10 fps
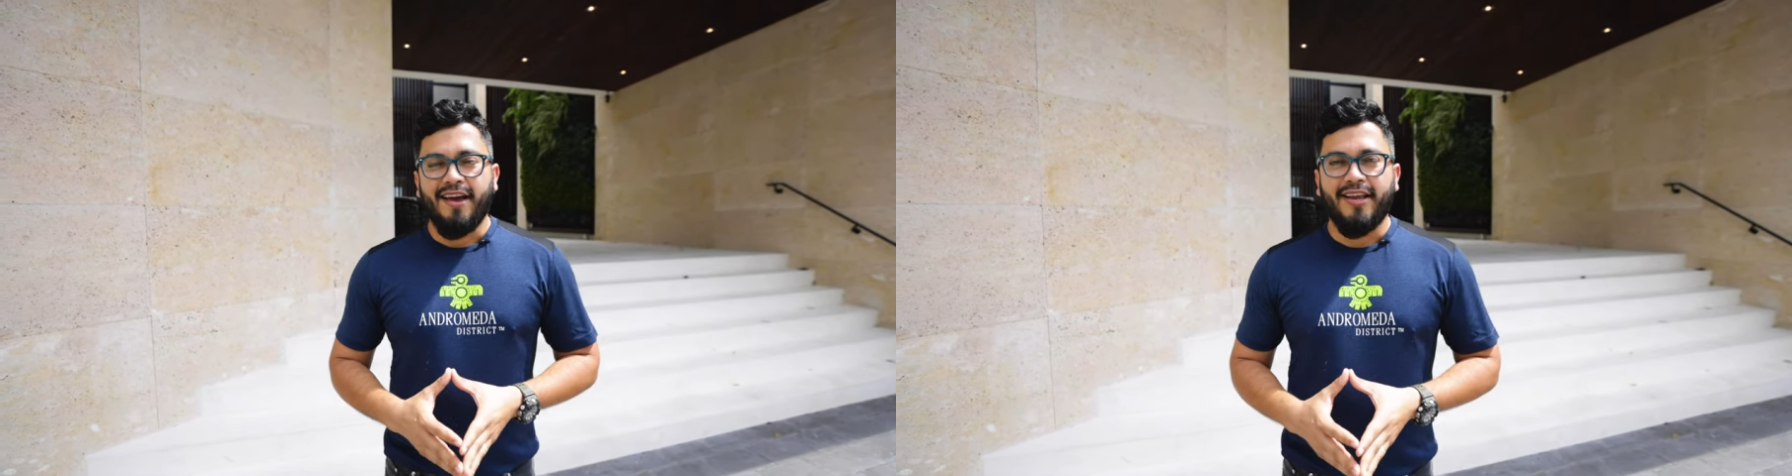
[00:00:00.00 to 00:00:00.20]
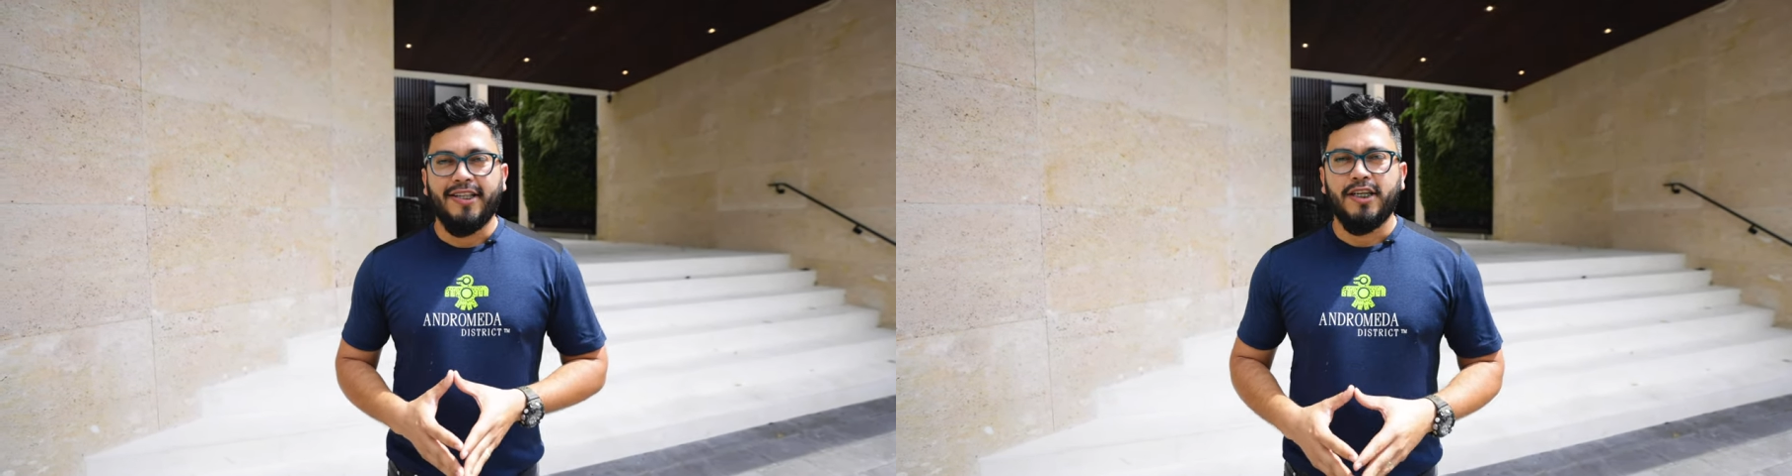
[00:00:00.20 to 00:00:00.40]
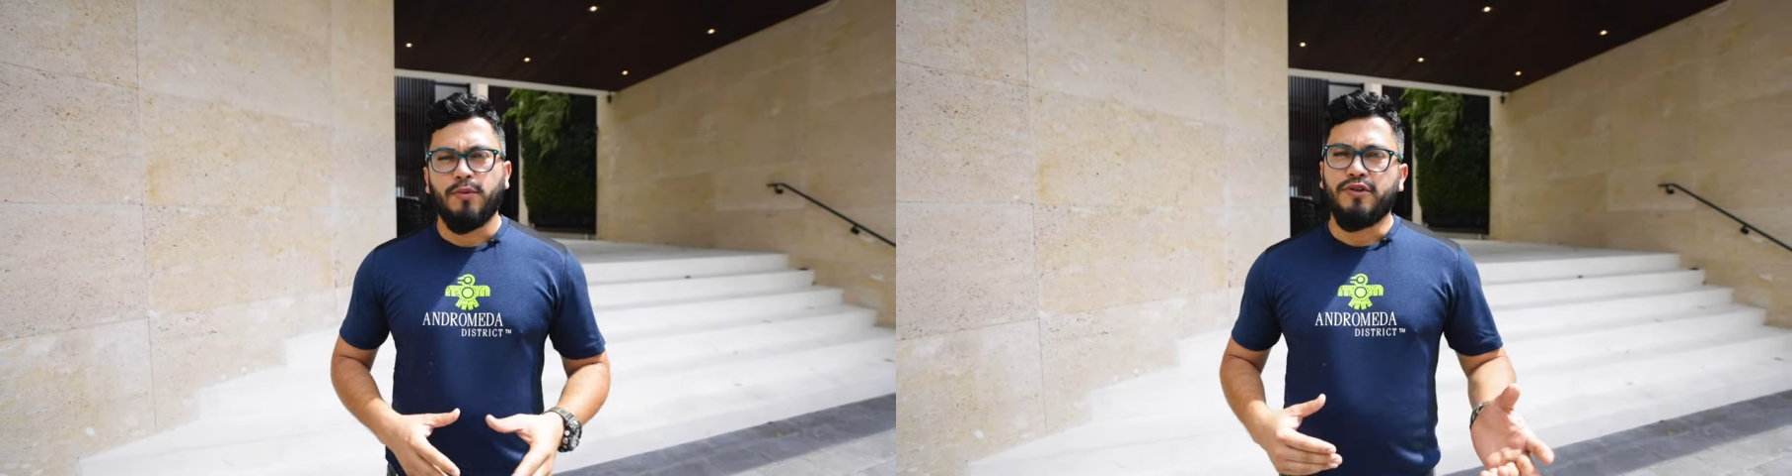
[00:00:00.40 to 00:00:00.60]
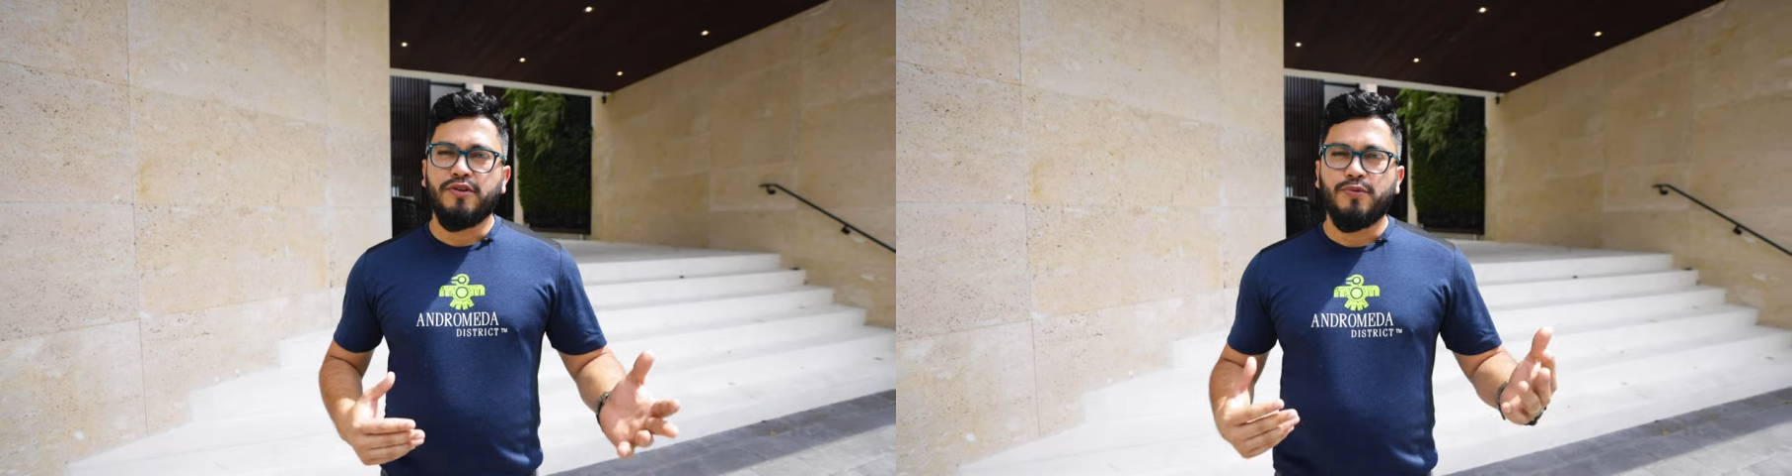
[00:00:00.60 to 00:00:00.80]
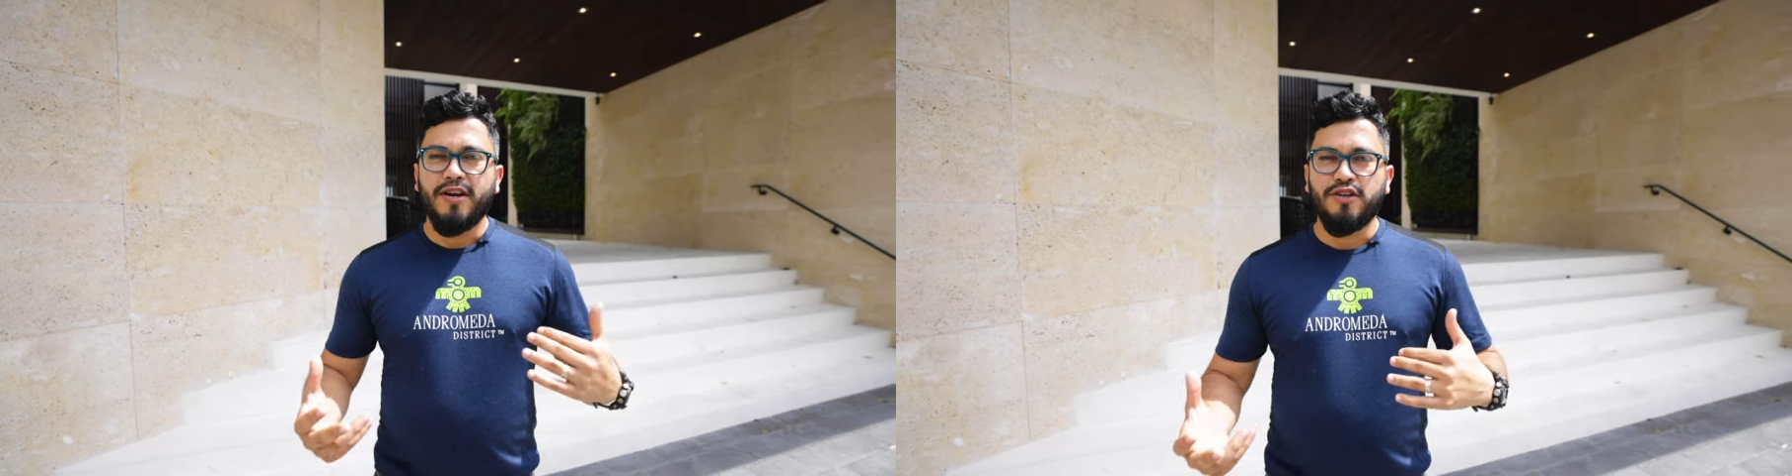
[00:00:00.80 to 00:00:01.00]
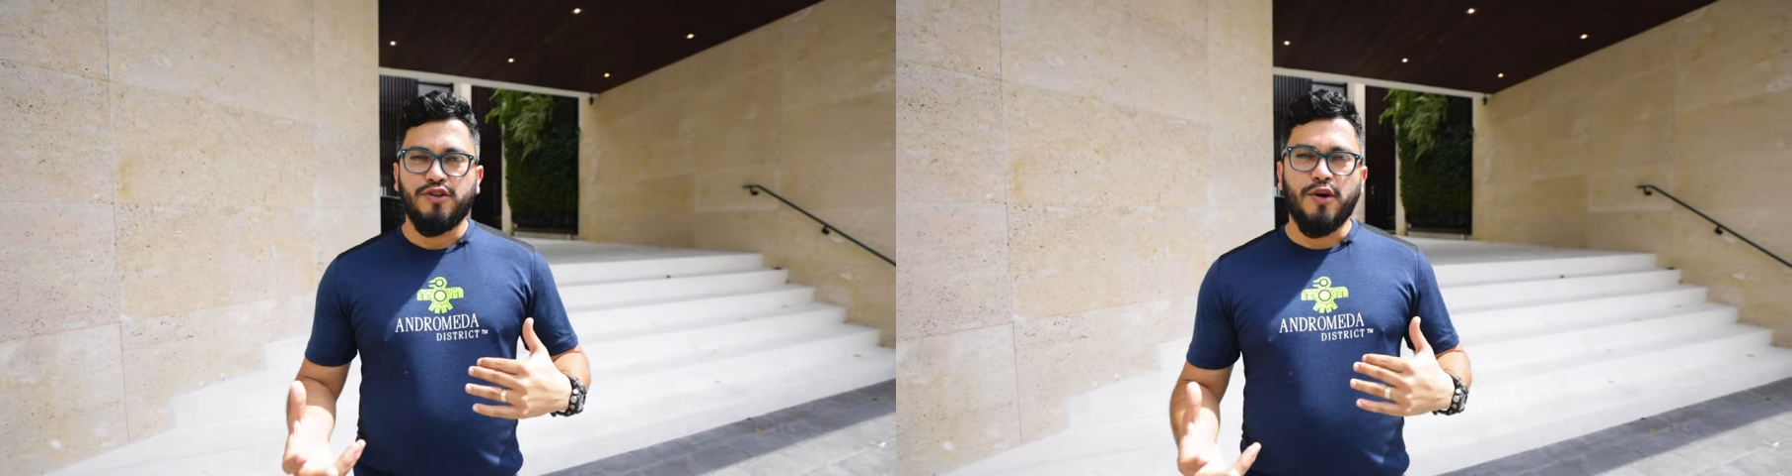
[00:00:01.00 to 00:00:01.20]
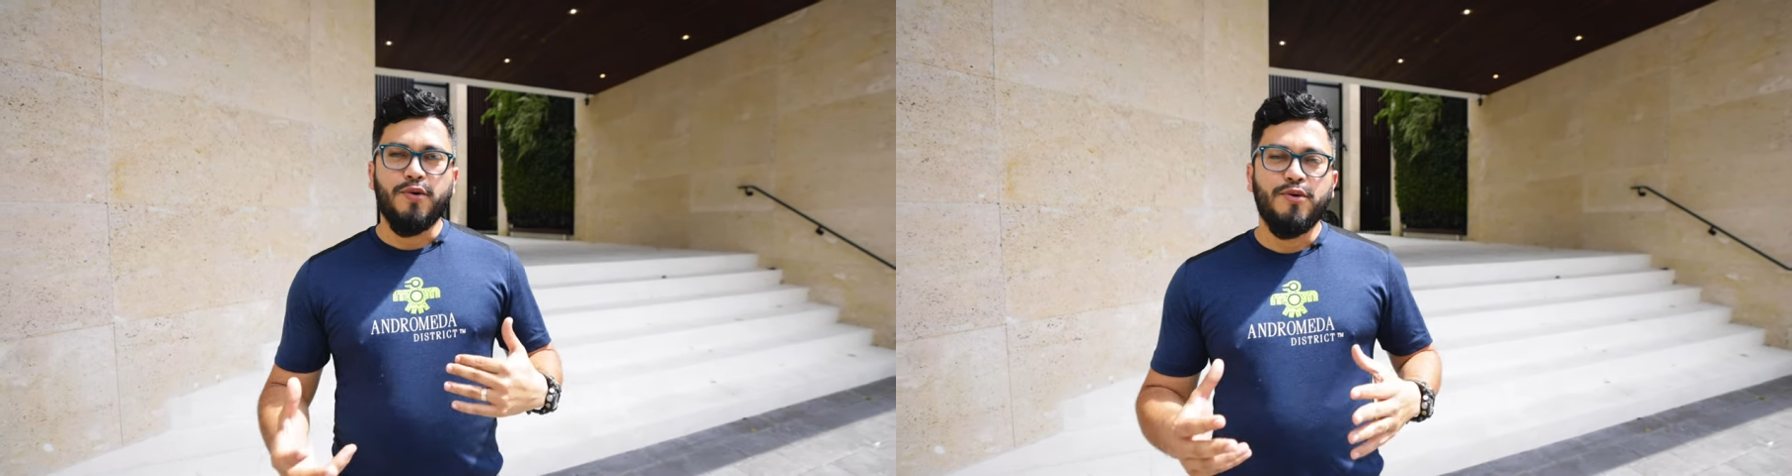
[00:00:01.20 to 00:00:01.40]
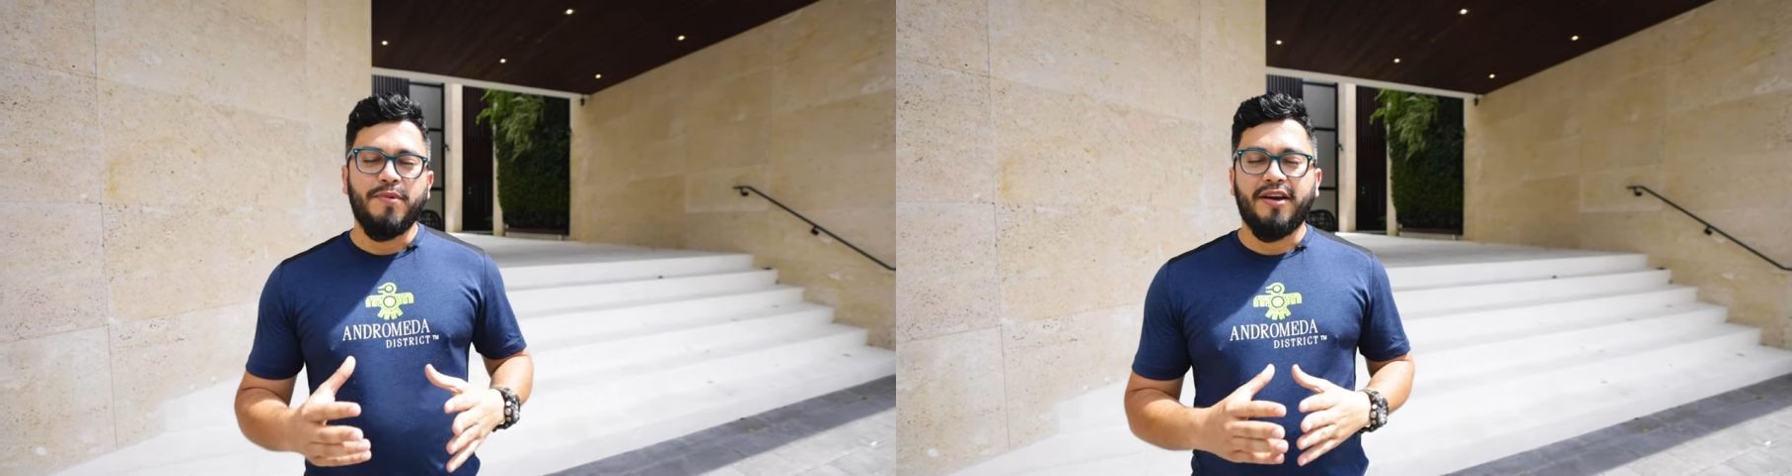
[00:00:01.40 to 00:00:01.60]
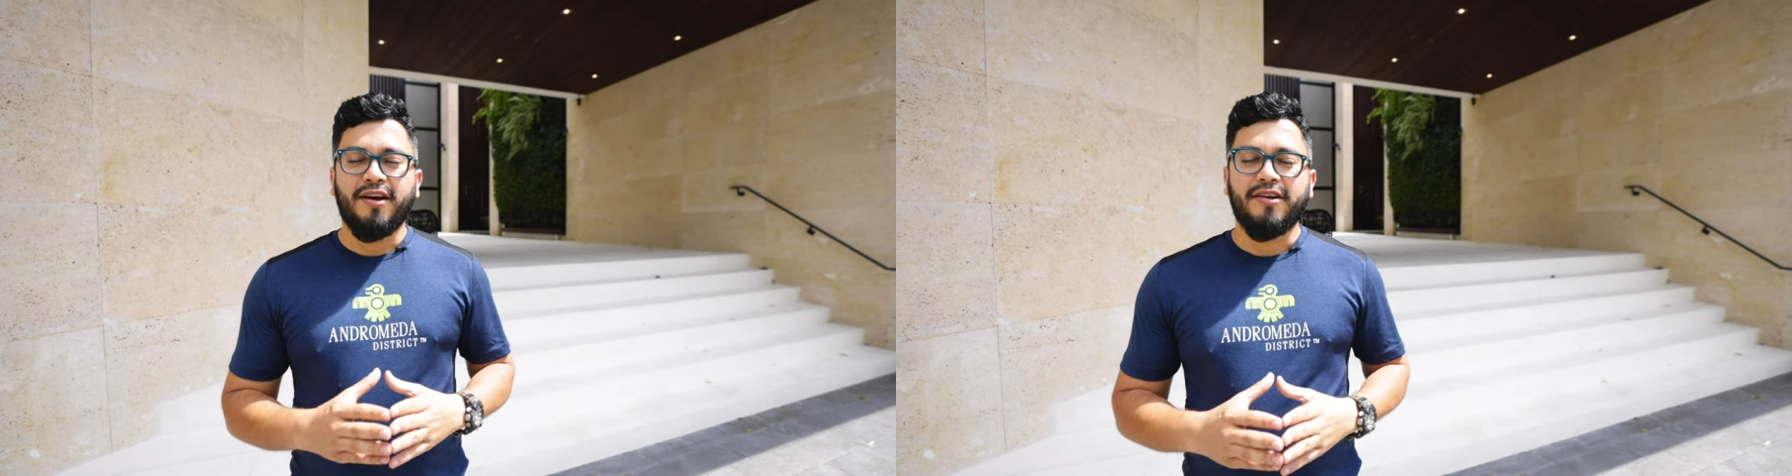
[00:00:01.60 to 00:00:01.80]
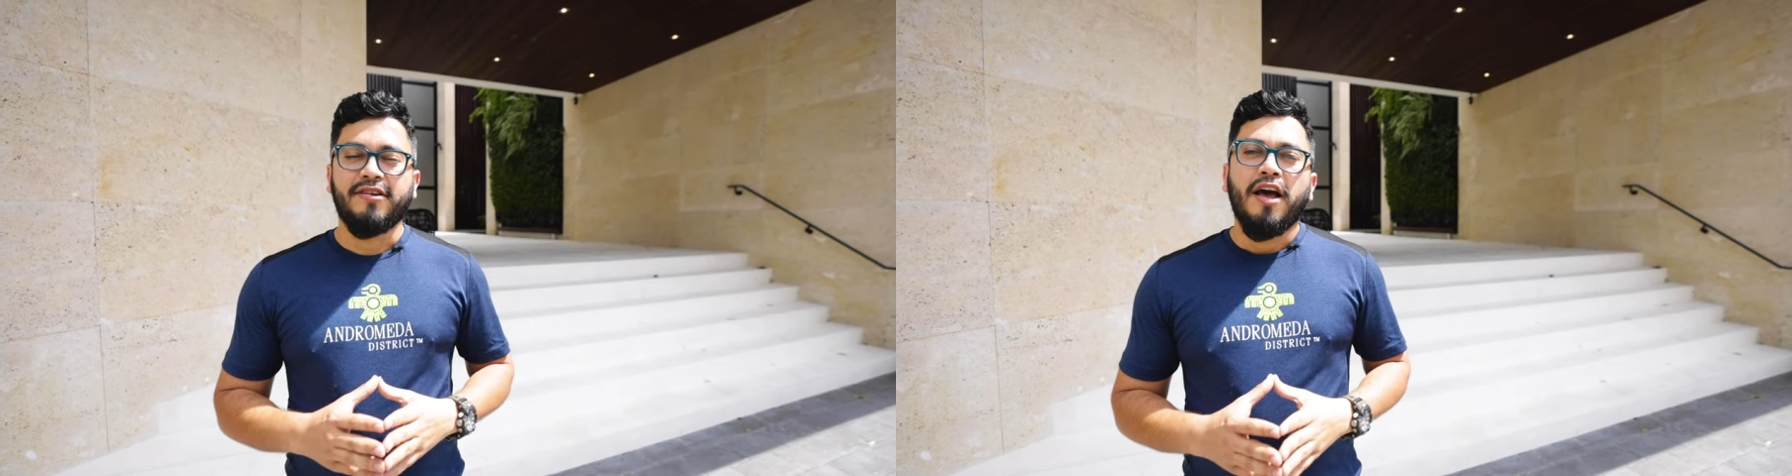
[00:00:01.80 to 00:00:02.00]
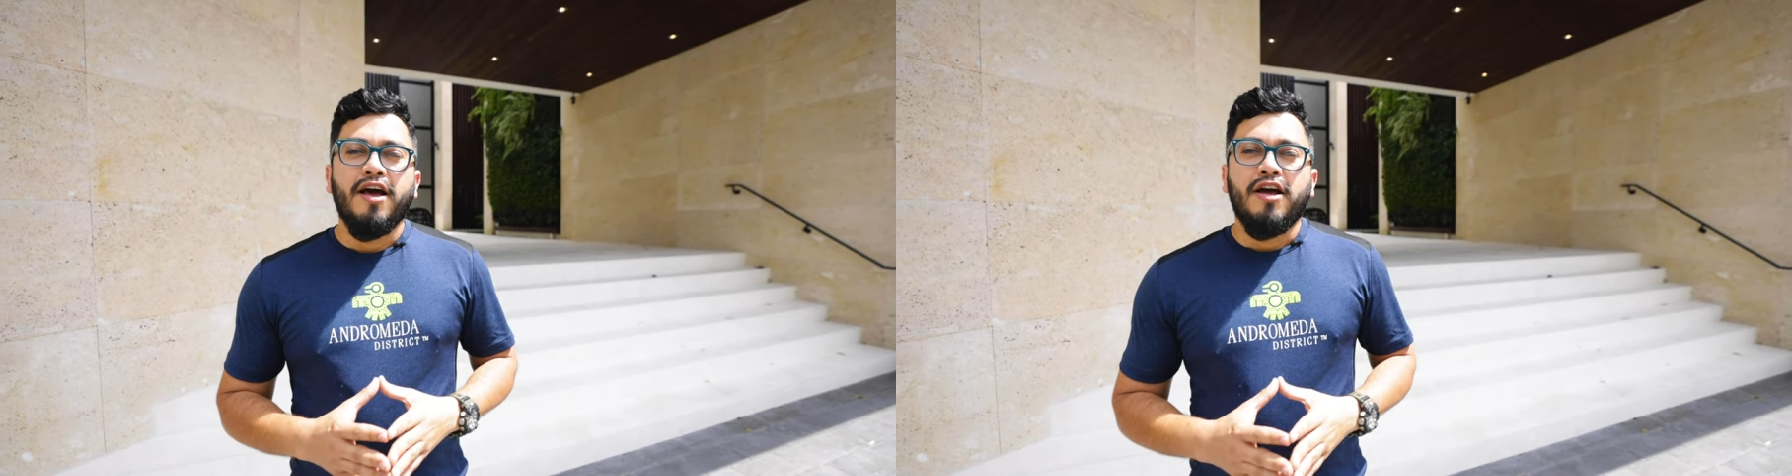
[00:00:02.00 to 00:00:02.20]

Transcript: and uh, we just want to show you, because